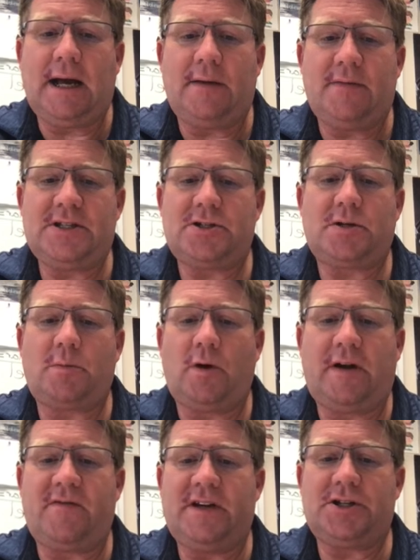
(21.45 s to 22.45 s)
These are some
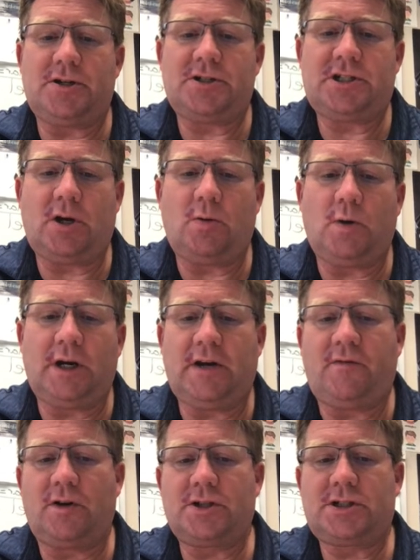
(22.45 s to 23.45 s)
great features. So we're going to
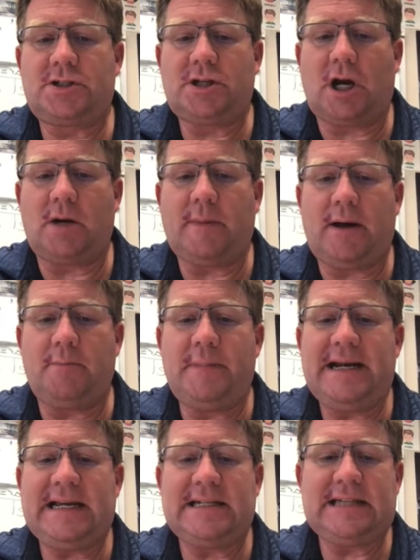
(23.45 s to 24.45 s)
first talk about
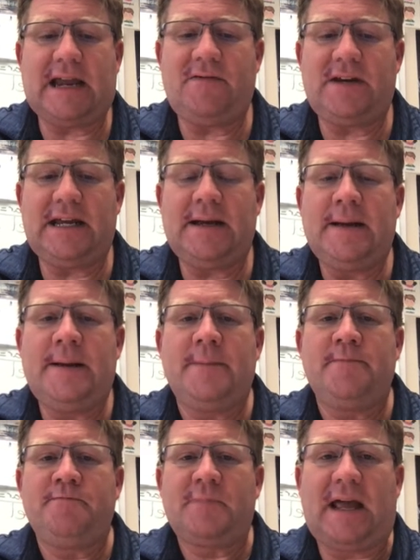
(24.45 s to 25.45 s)
meeting safety
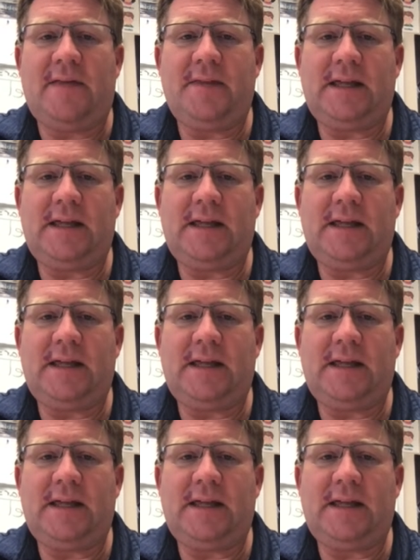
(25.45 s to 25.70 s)
and then